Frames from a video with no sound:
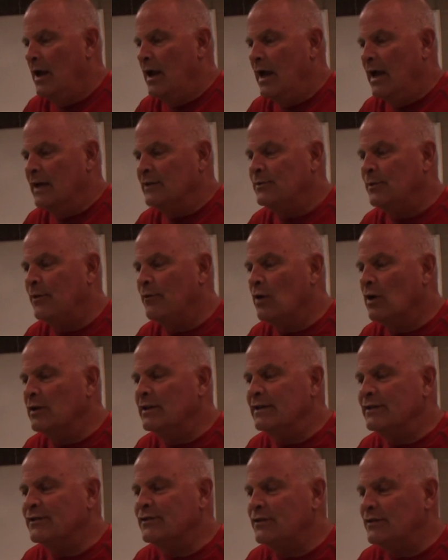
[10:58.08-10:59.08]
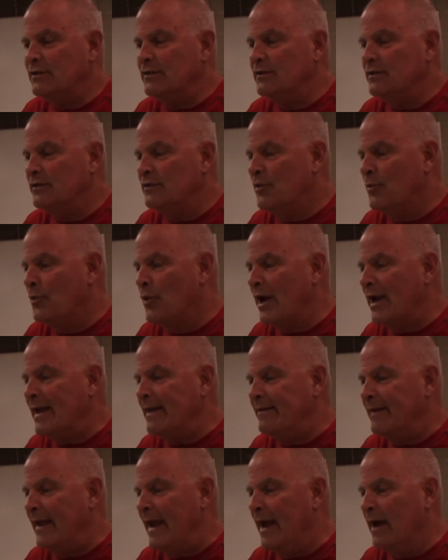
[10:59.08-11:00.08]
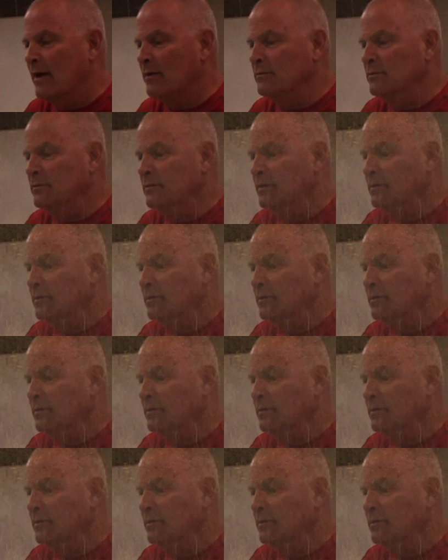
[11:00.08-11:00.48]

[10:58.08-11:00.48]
As we run this to break it down,